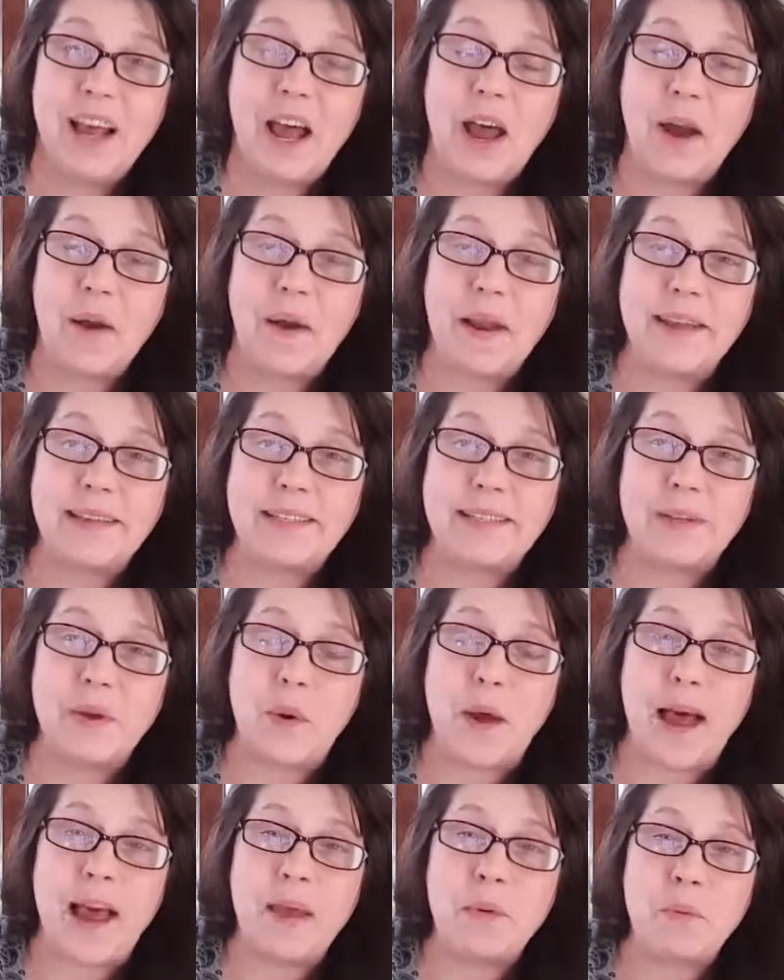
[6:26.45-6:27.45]
Alright,
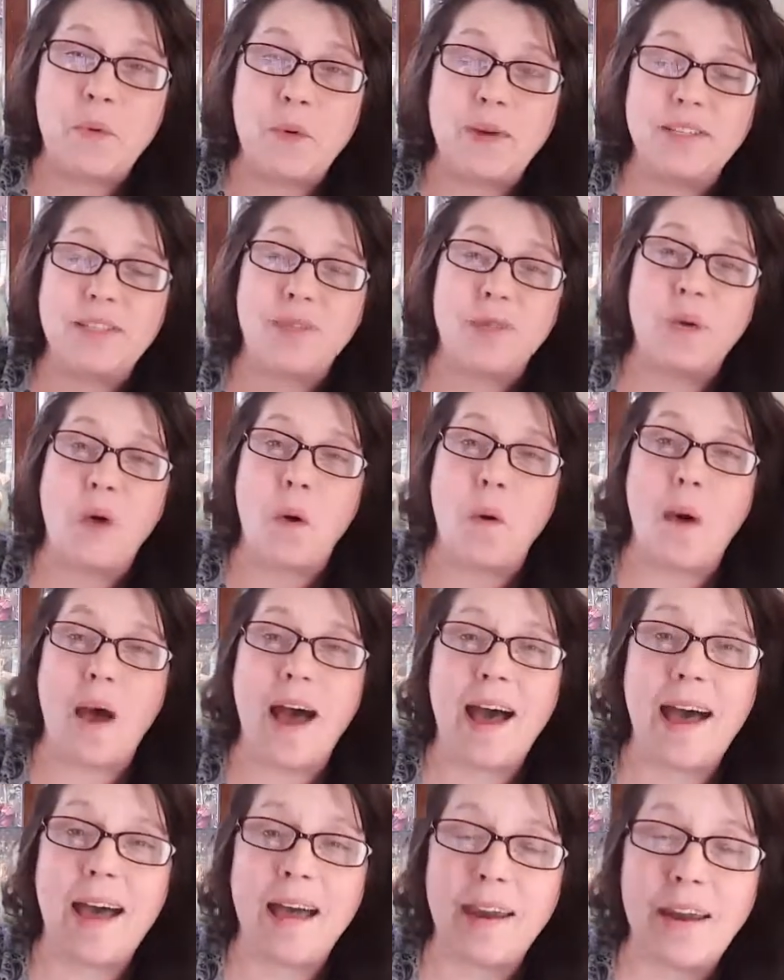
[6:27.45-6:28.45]
so I am going to go
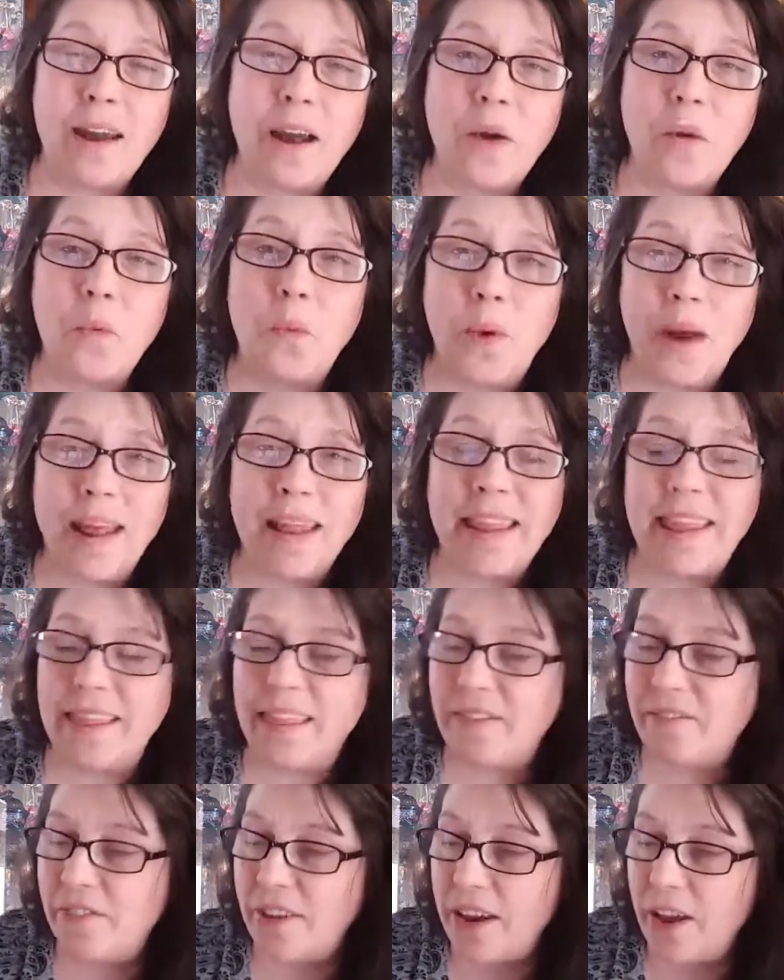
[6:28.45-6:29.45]
on with
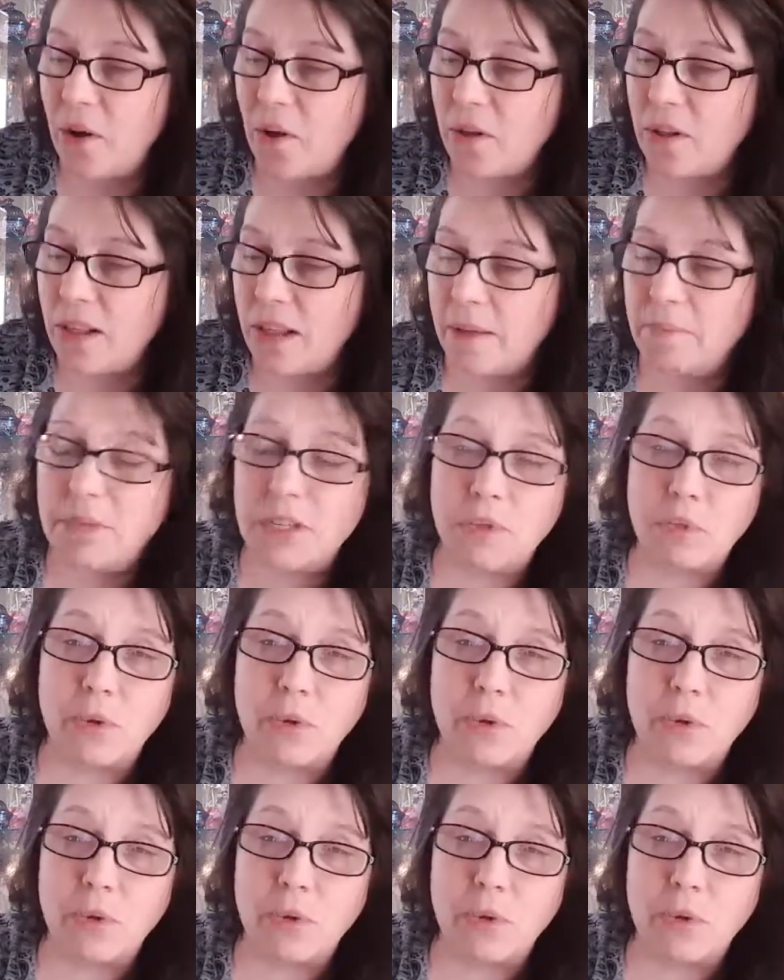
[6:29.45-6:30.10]
the video clips,